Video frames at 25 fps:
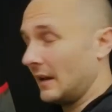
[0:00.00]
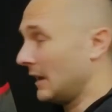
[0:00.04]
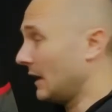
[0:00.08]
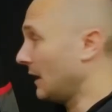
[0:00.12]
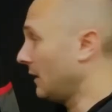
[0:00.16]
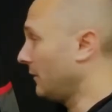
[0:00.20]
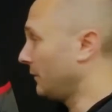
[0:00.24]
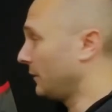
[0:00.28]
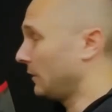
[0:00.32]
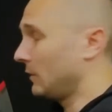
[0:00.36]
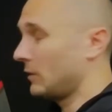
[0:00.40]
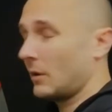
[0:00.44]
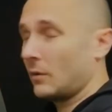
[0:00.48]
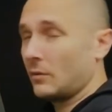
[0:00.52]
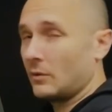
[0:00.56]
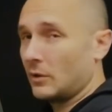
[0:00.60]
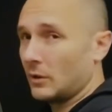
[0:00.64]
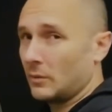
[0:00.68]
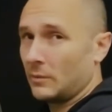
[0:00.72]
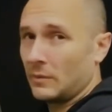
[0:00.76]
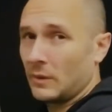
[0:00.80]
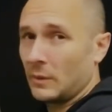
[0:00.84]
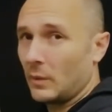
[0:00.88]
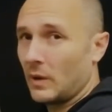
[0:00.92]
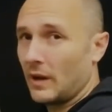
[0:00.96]
If you don't
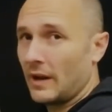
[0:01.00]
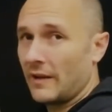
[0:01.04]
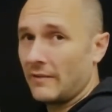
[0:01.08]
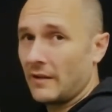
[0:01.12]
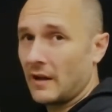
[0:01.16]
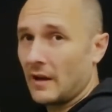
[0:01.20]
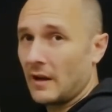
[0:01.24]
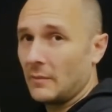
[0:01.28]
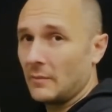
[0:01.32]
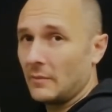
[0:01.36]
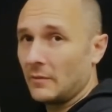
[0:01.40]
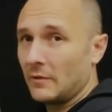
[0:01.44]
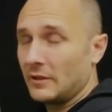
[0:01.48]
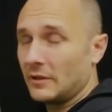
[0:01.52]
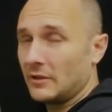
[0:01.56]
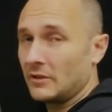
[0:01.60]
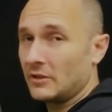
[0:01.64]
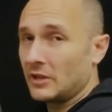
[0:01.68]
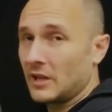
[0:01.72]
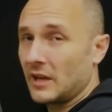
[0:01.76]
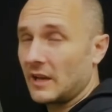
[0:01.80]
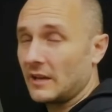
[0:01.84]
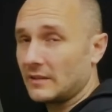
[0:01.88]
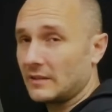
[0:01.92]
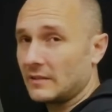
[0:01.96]
normally wear armor in the
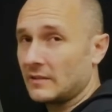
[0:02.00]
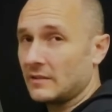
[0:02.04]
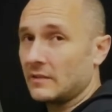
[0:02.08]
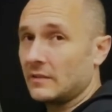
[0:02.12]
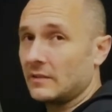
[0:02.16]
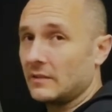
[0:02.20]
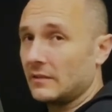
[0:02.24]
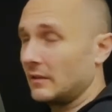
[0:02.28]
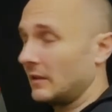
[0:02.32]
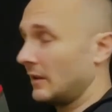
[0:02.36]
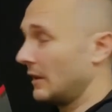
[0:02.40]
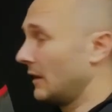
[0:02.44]
chest,